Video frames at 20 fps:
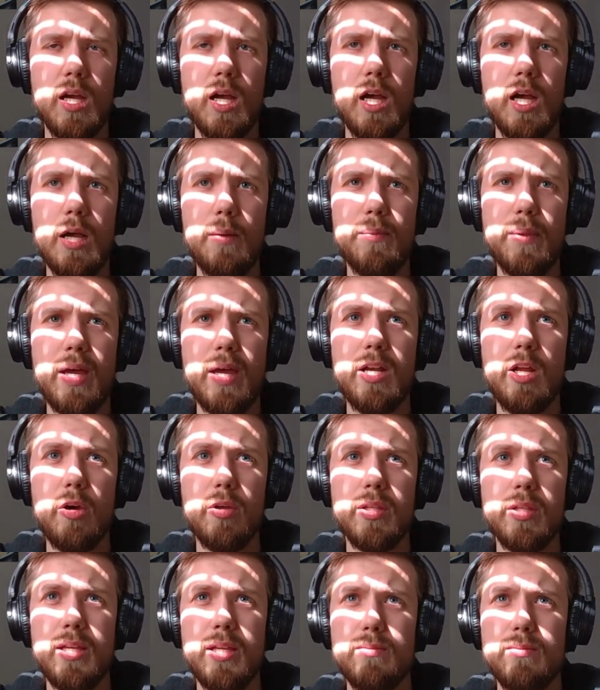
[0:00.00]
I
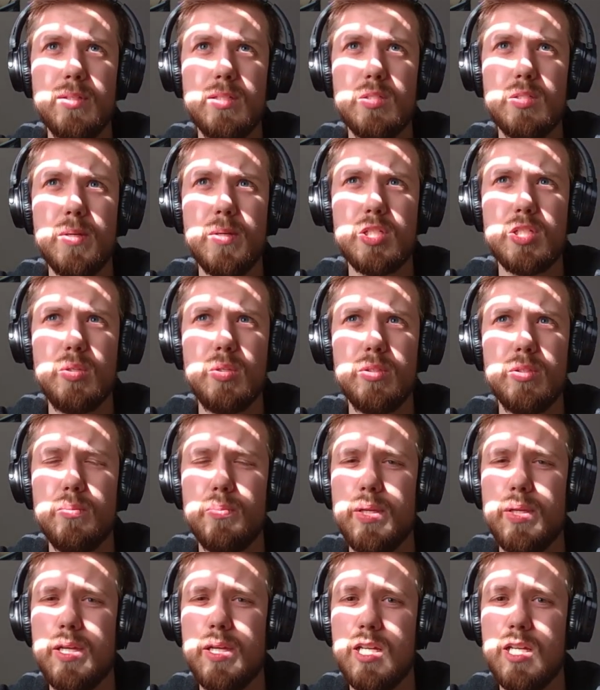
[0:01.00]
know that especially with the
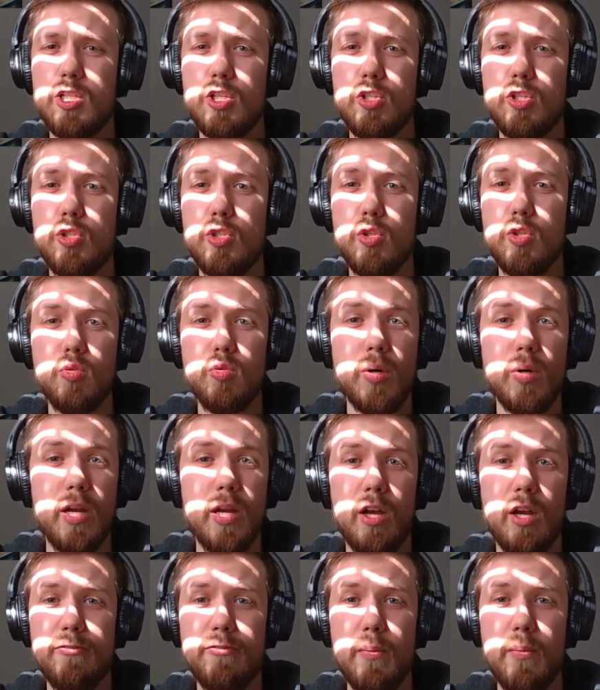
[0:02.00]
PlayStation 2, right
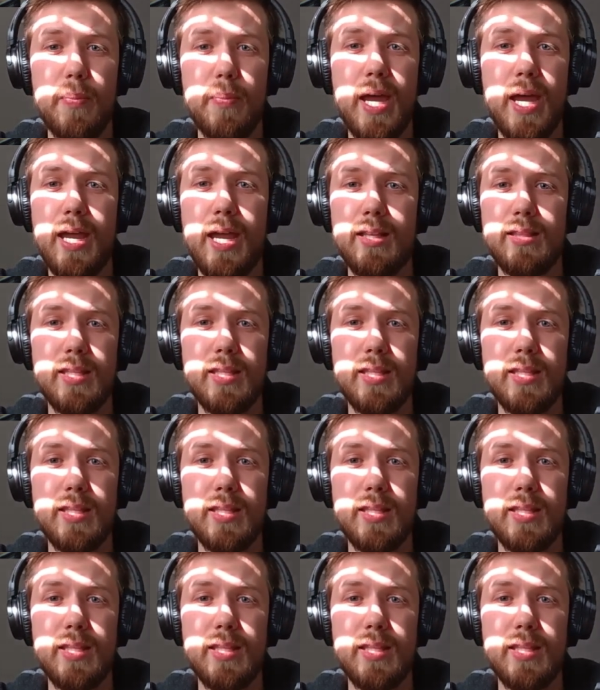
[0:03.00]
off the bat,